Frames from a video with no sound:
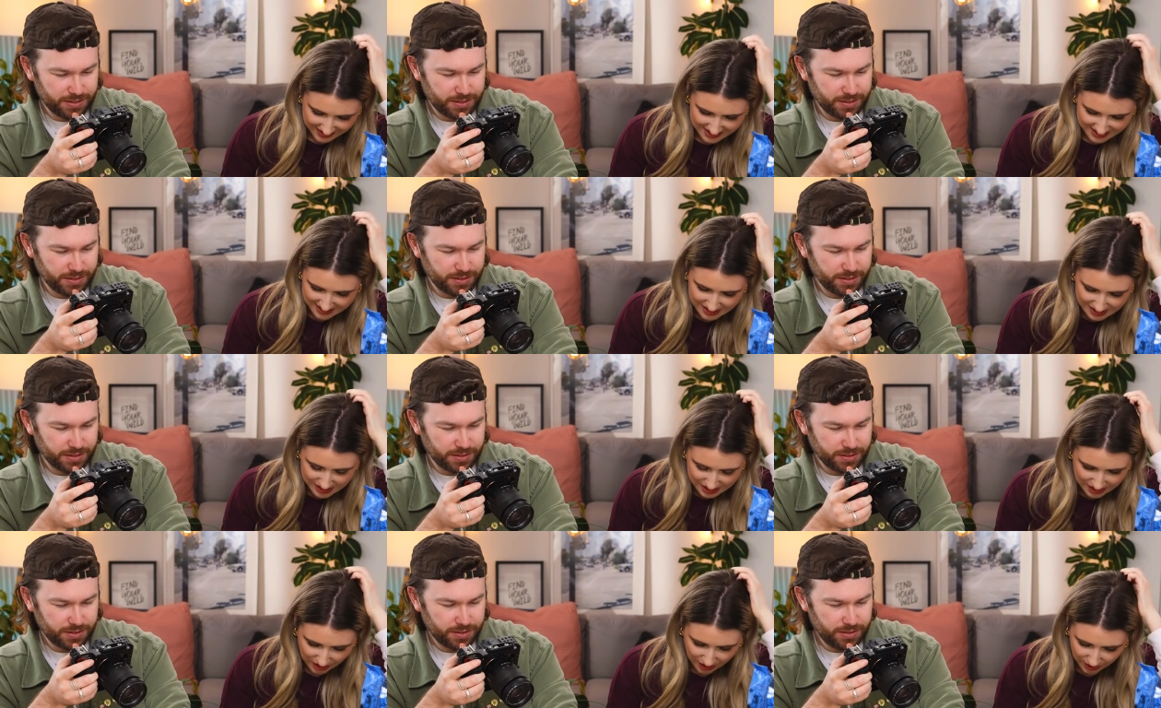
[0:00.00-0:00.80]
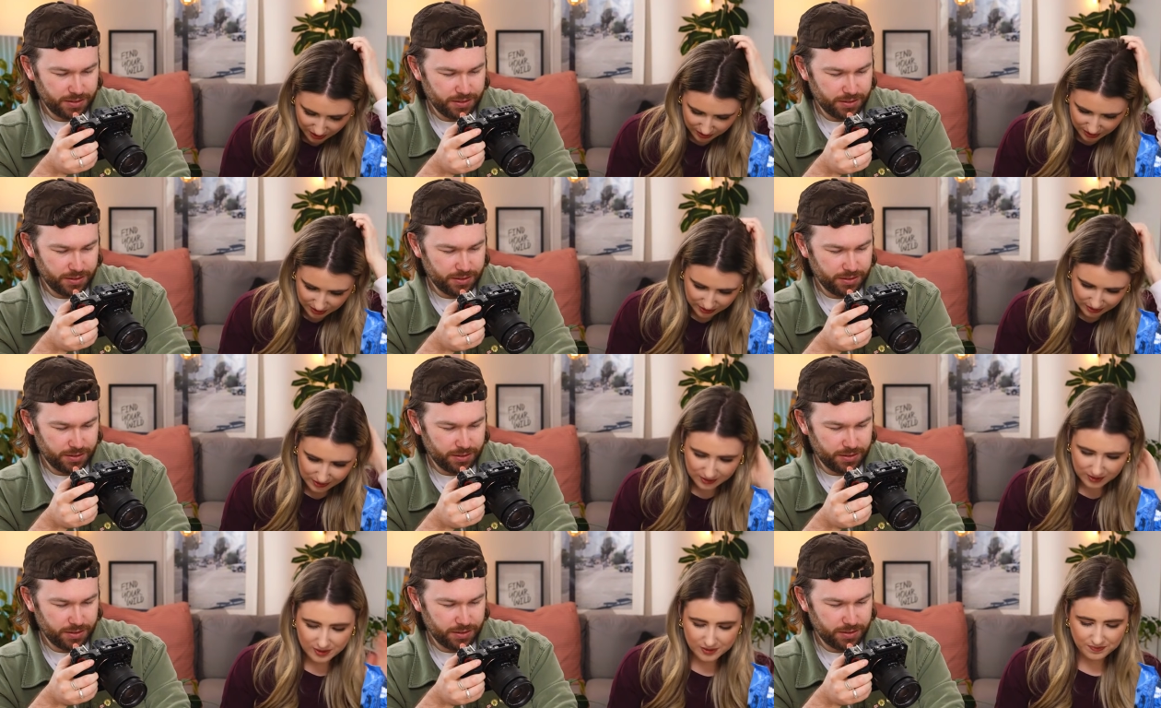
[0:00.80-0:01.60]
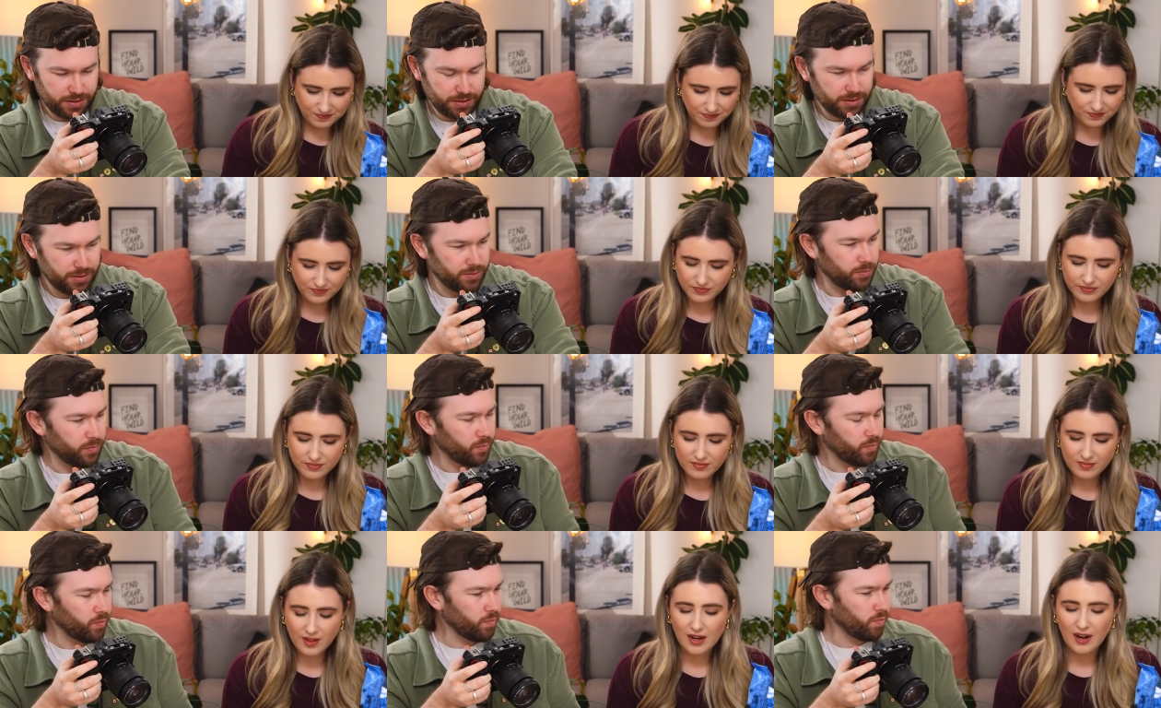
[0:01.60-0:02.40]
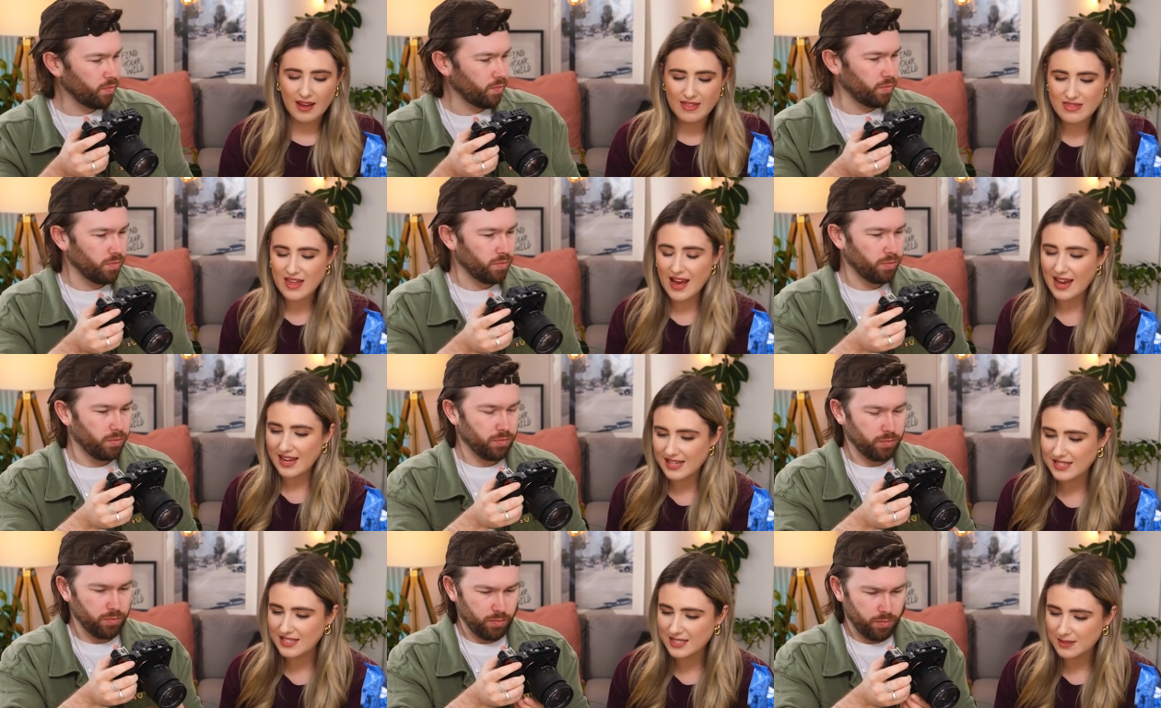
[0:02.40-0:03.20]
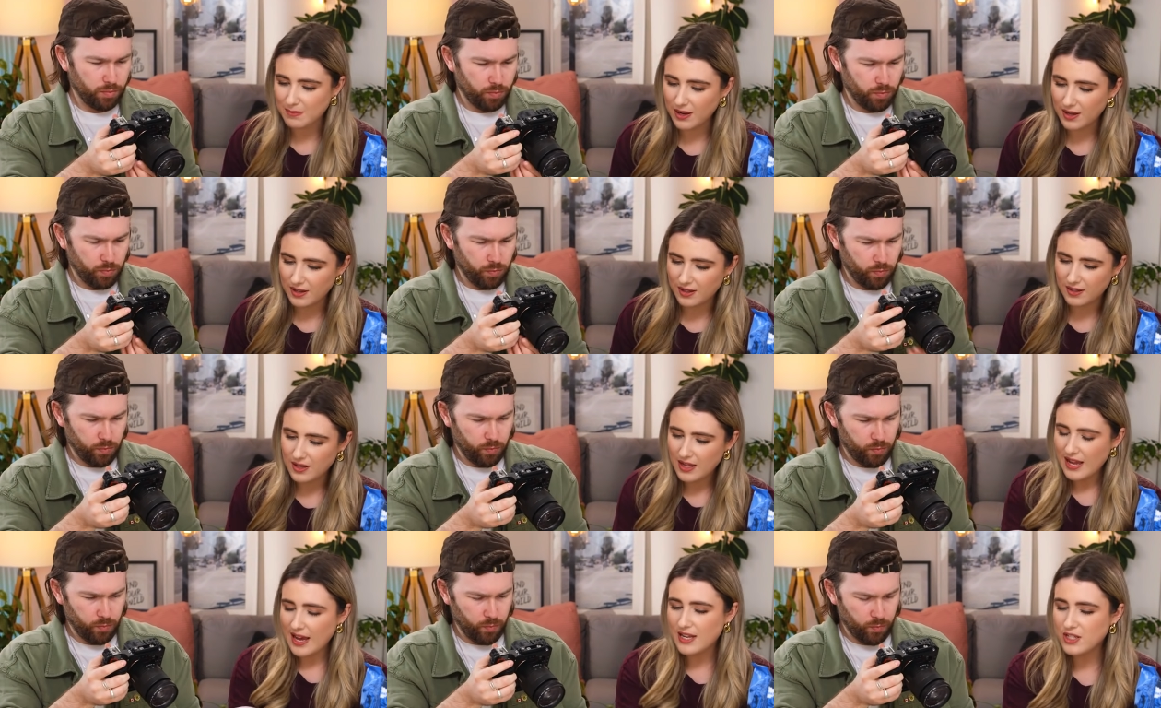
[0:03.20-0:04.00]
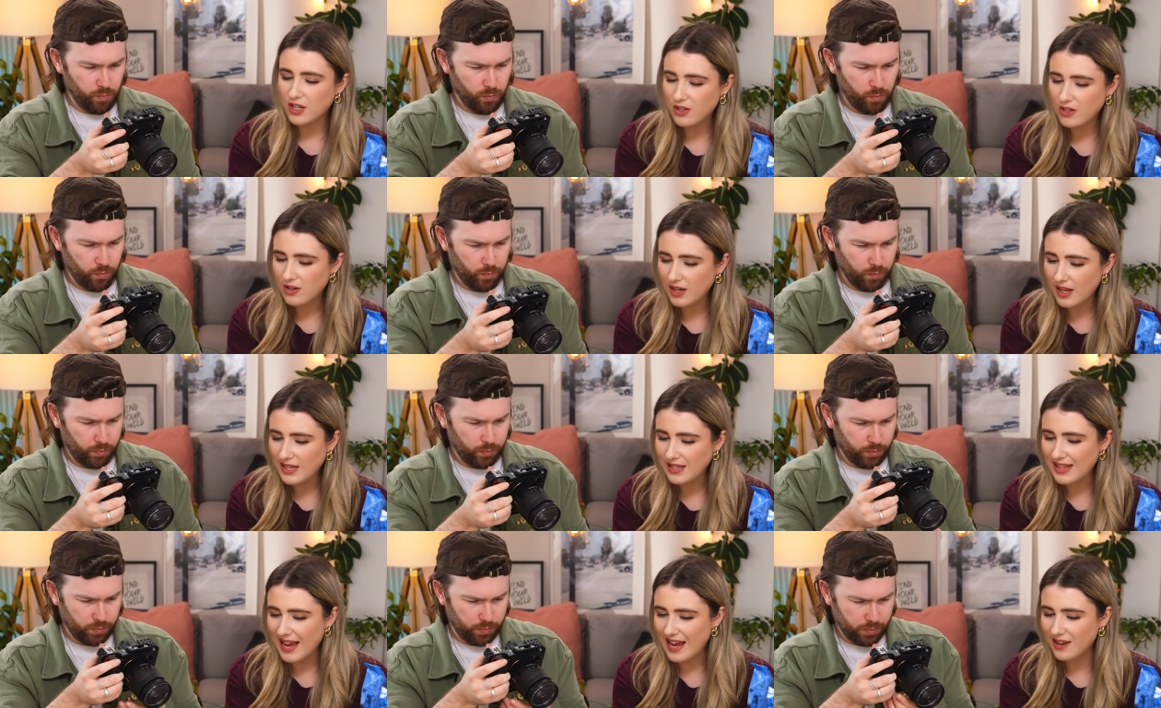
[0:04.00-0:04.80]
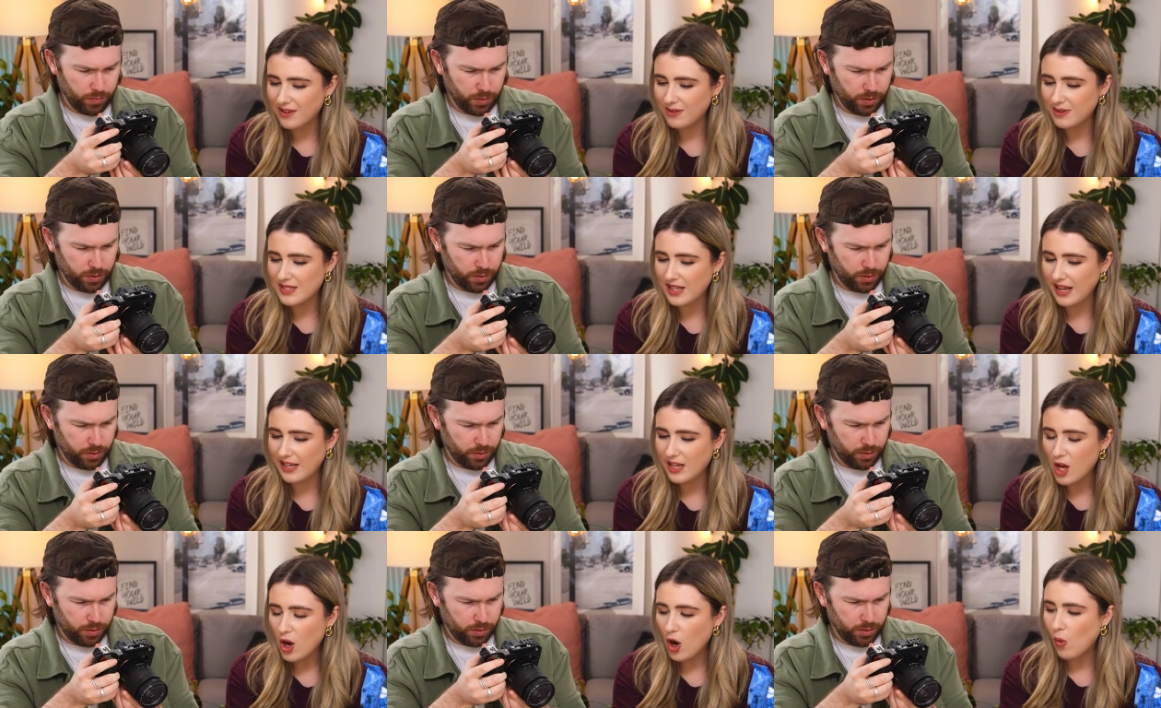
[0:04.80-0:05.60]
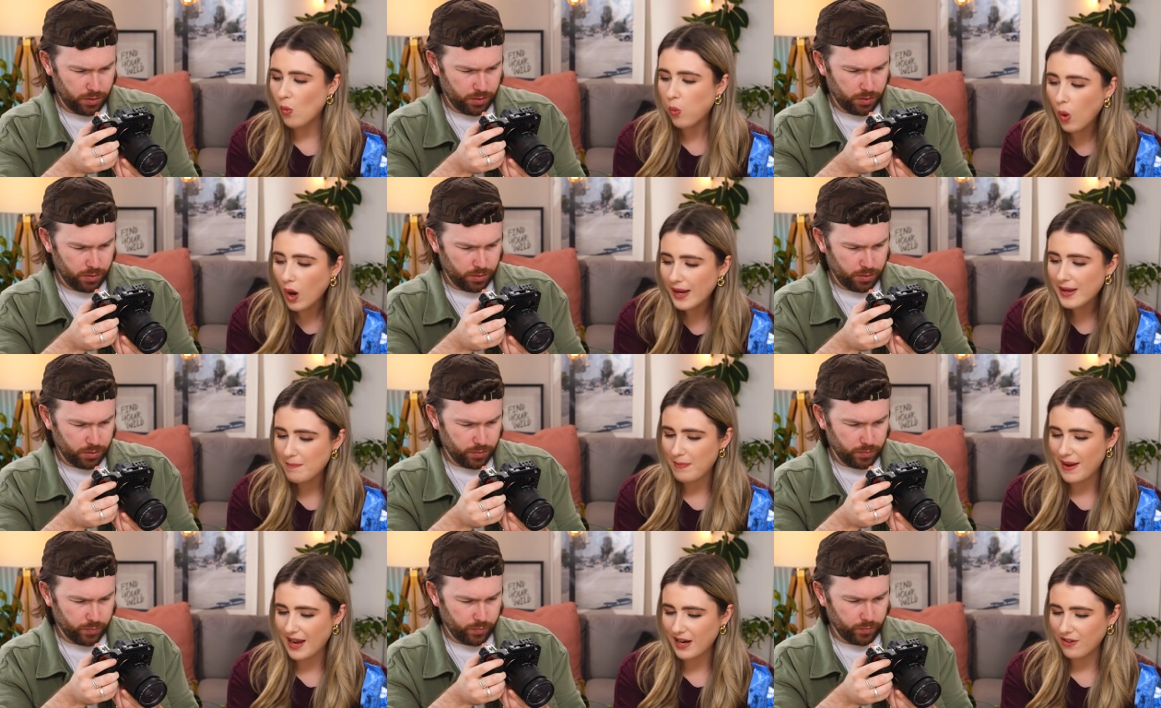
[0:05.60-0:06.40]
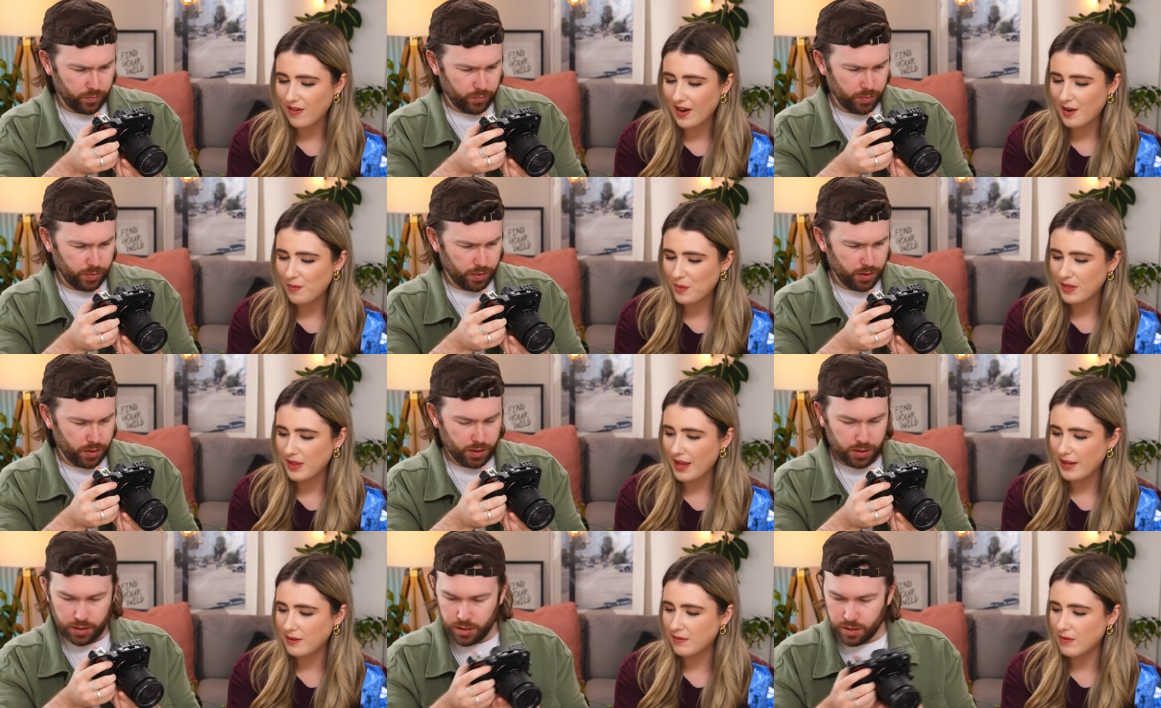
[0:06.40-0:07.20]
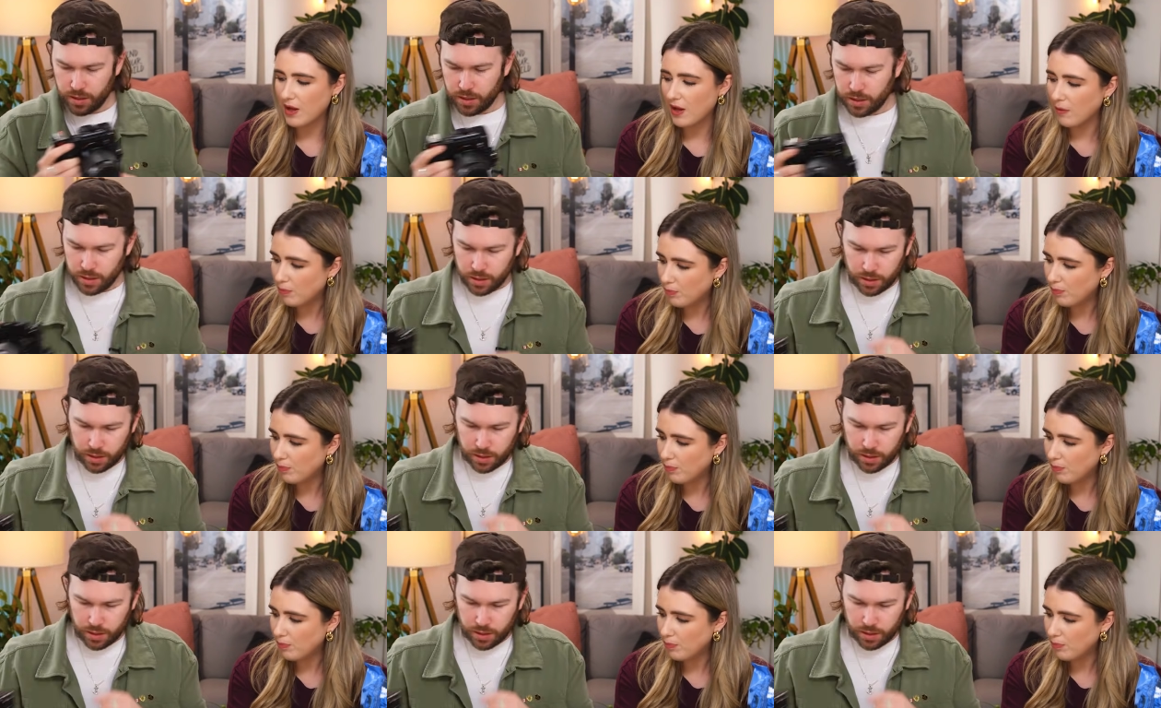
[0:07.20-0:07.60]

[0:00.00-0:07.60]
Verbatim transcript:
Speaker 1: This is so cool. Like, that is smart. And don't you like the how it's like a white background with like a